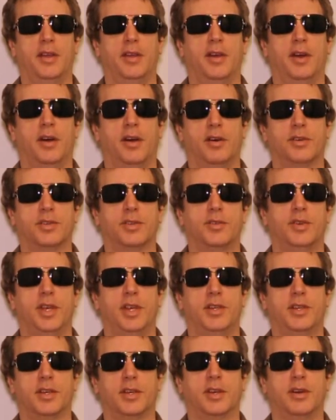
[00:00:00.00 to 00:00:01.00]
You also
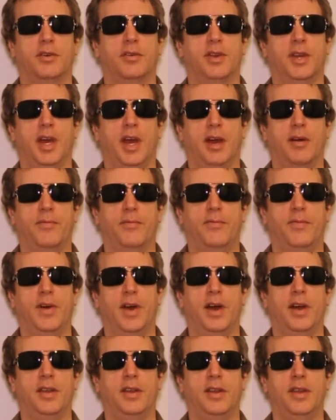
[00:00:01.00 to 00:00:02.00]
need to go and have
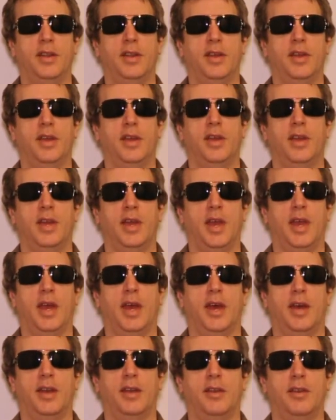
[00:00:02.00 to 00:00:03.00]
fun
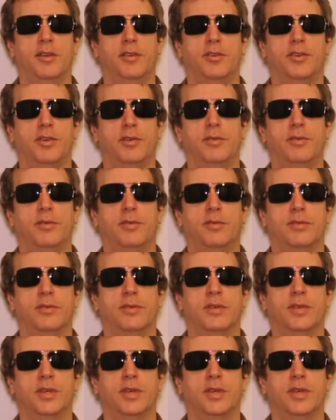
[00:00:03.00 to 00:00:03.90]
and do